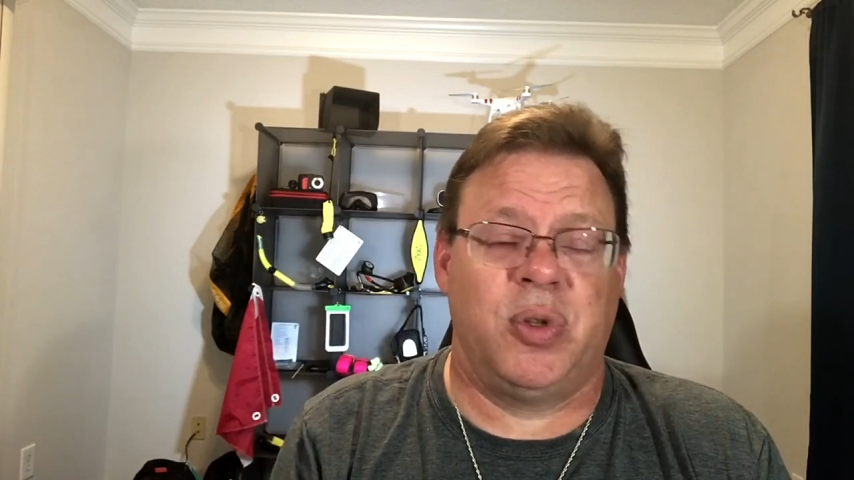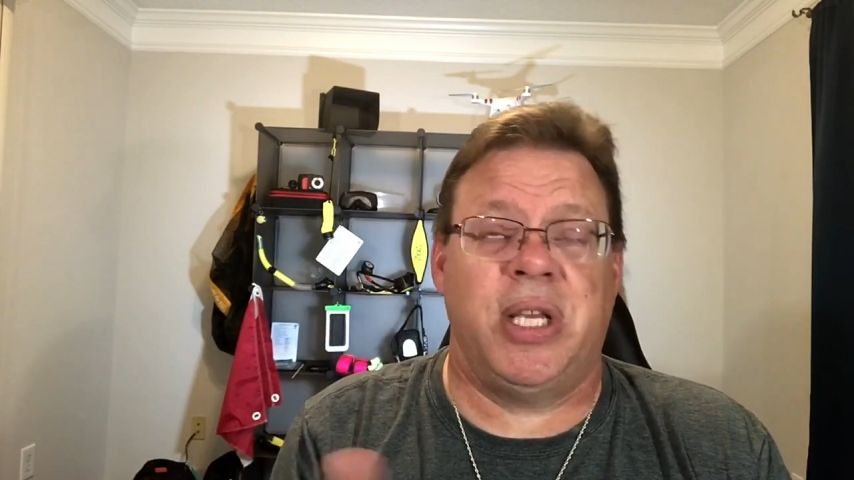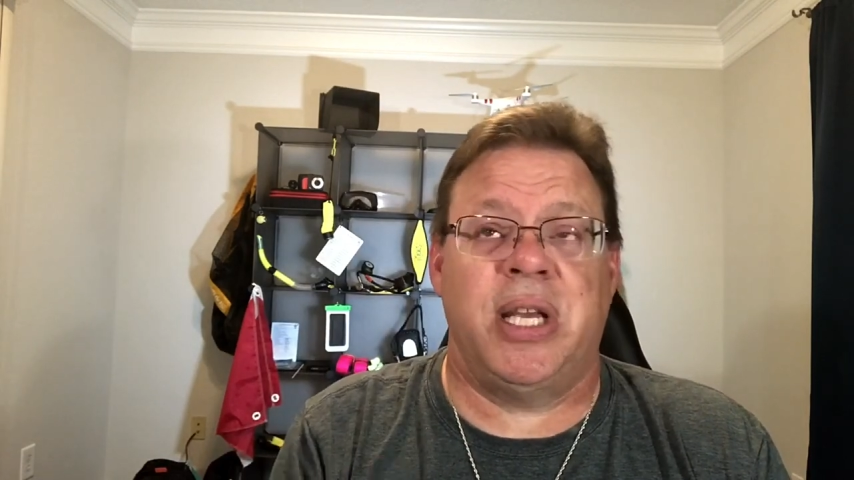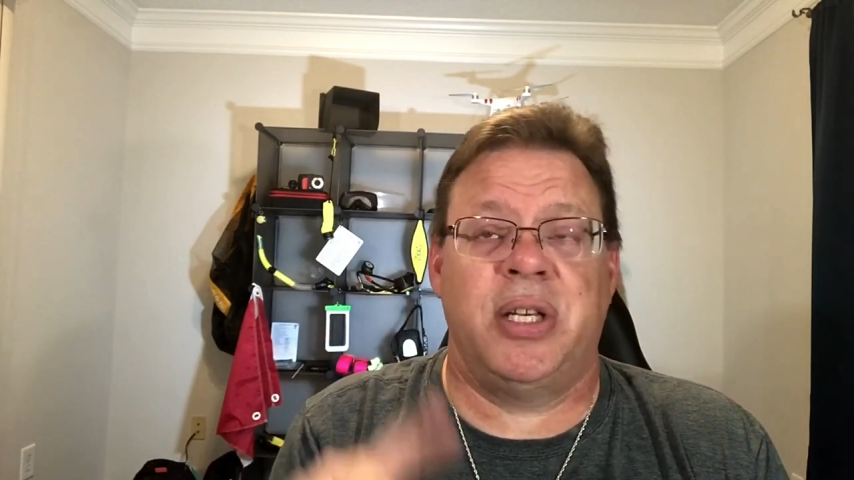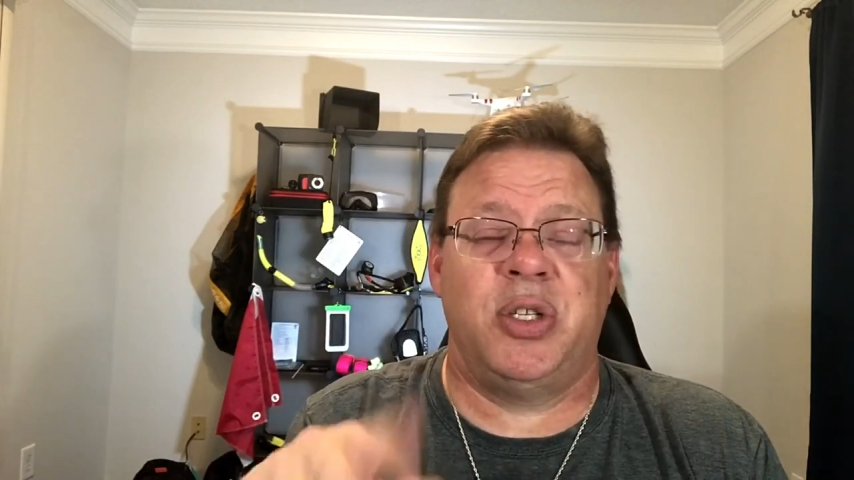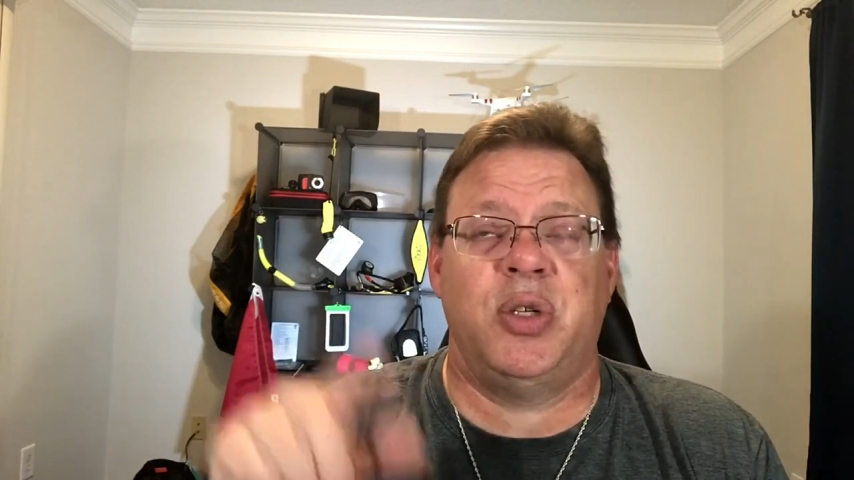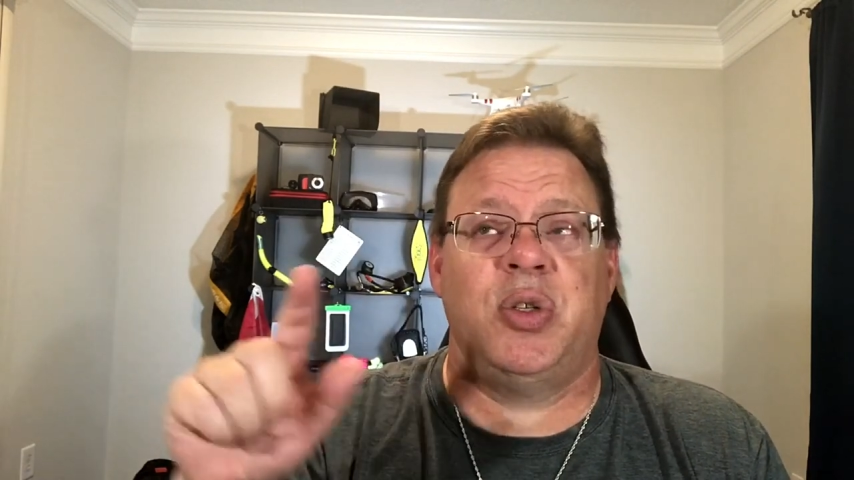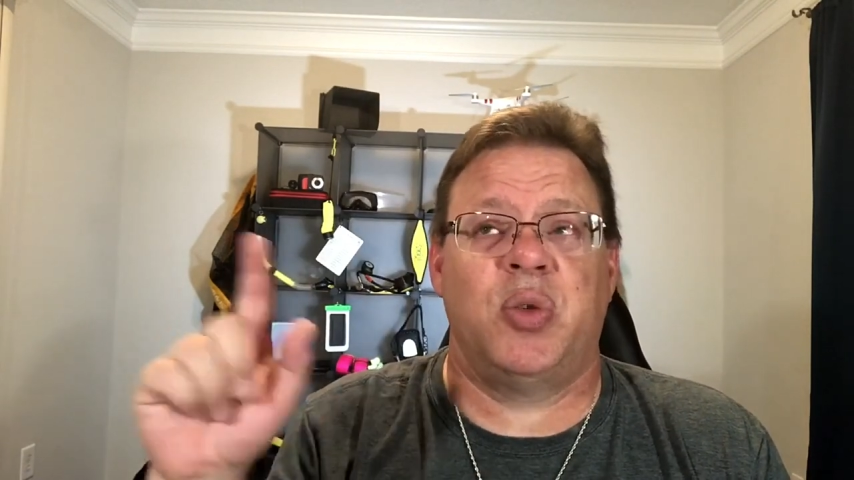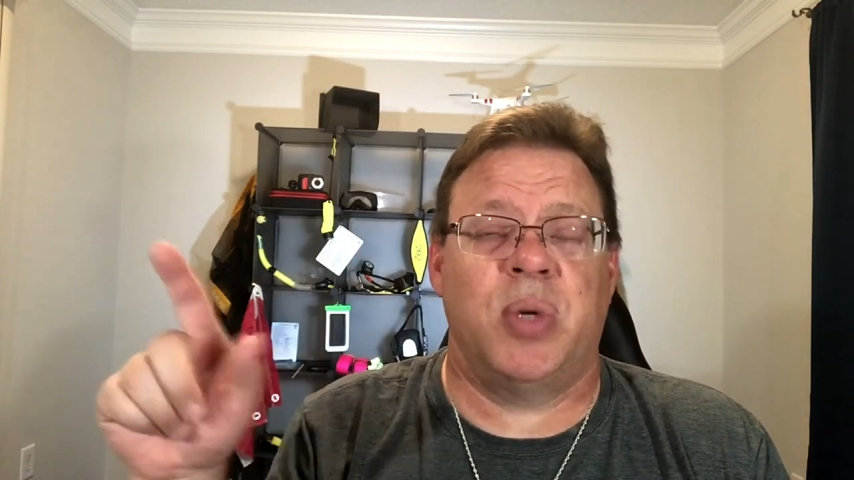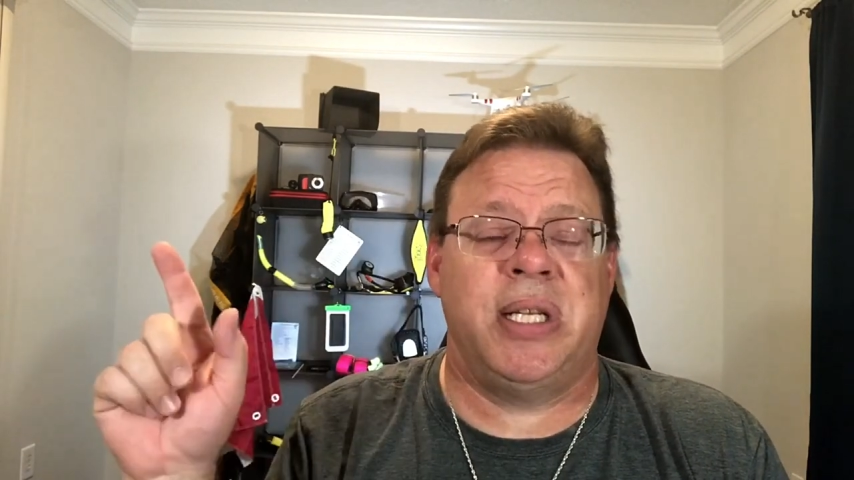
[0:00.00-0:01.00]
ten to
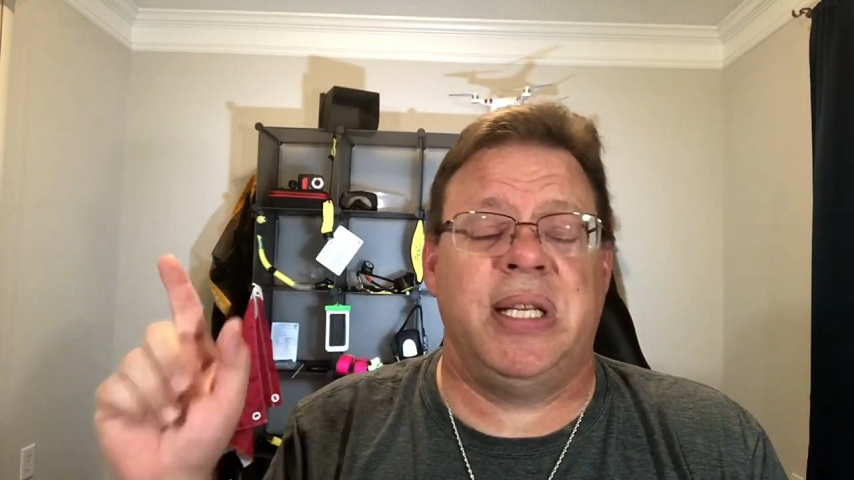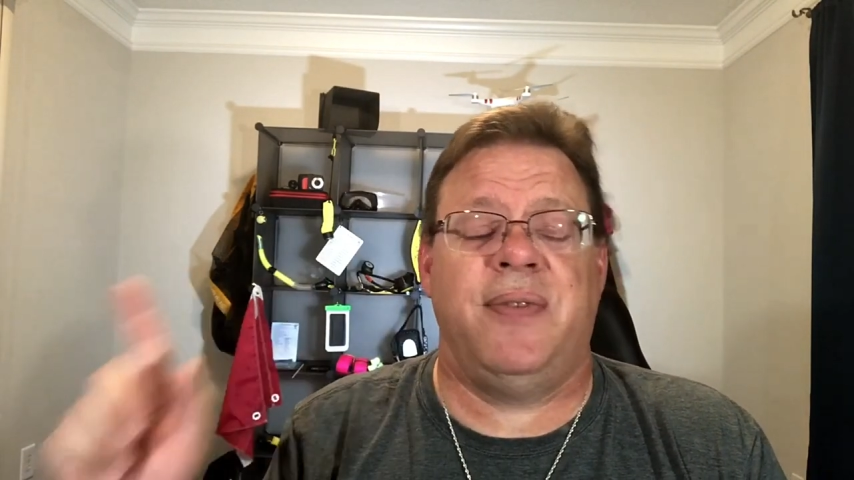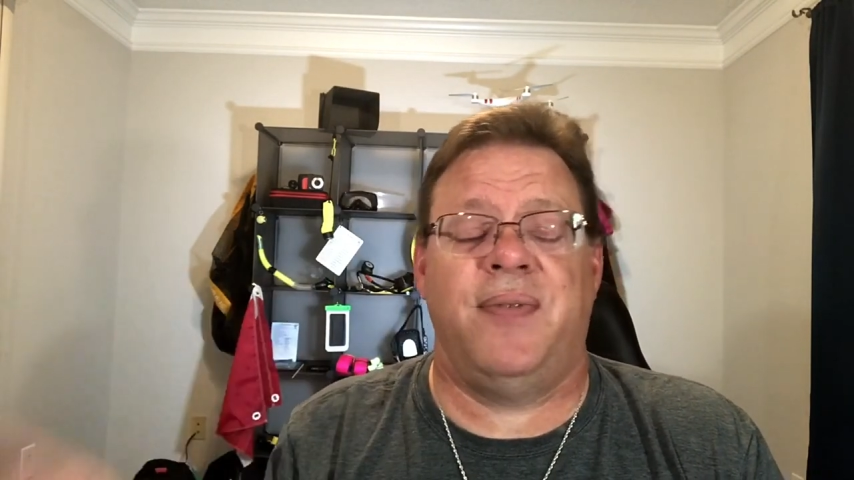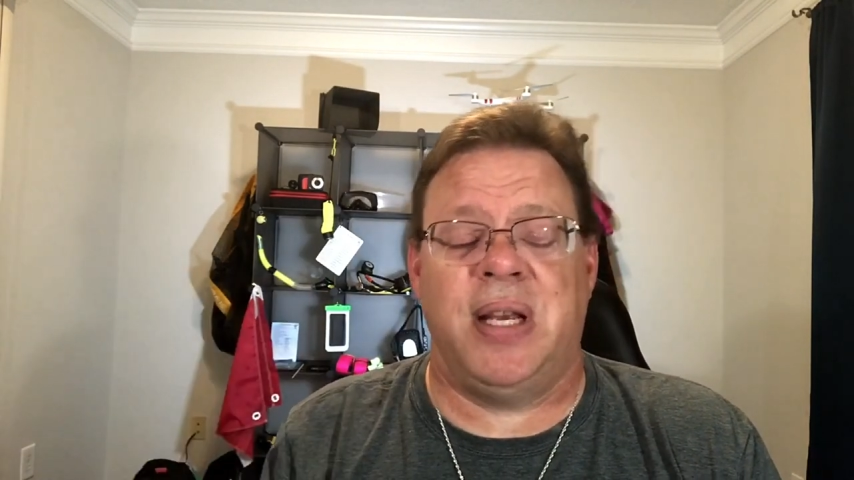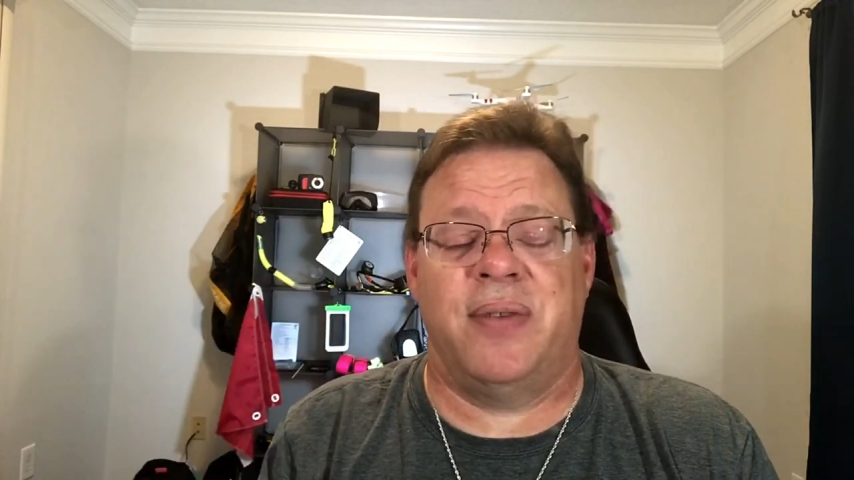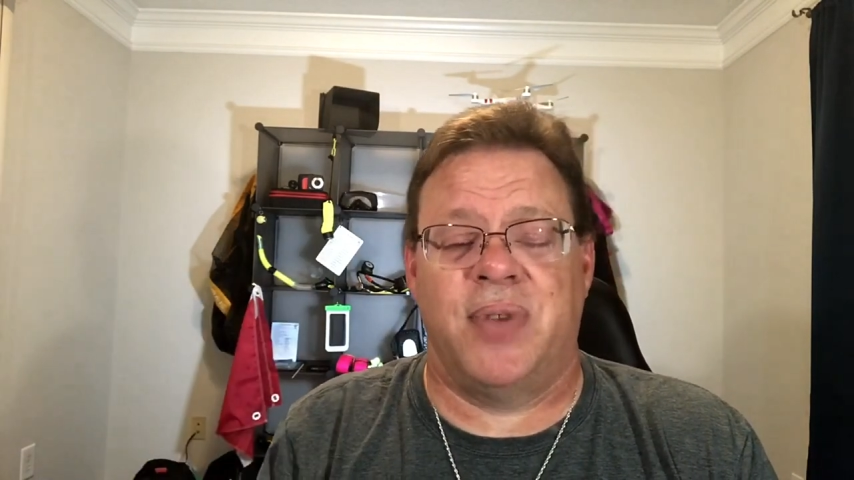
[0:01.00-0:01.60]
twenty feet of